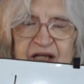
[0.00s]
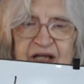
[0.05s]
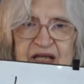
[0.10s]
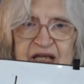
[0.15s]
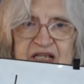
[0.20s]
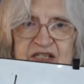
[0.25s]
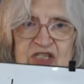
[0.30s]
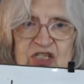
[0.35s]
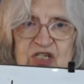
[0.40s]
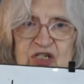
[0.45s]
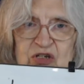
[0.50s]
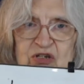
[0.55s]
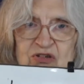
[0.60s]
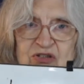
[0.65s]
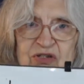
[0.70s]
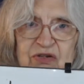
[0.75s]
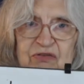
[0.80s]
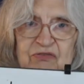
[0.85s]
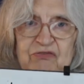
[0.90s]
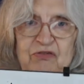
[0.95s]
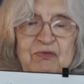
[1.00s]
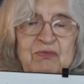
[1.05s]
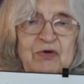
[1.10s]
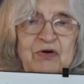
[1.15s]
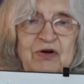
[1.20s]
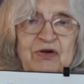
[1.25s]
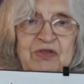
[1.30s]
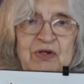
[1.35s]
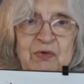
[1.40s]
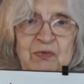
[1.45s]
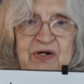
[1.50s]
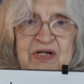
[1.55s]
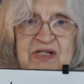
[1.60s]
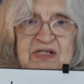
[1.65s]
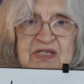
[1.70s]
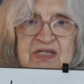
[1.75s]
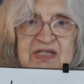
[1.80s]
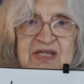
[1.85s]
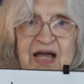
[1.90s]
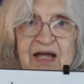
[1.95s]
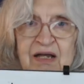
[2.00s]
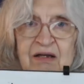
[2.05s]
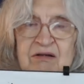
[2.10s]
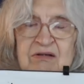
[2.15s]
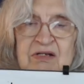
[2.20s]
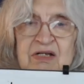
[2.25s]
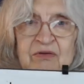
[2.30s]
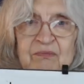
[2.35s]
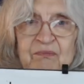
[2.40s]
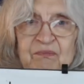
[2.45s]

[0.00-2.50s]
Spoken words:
is used for more than one sound.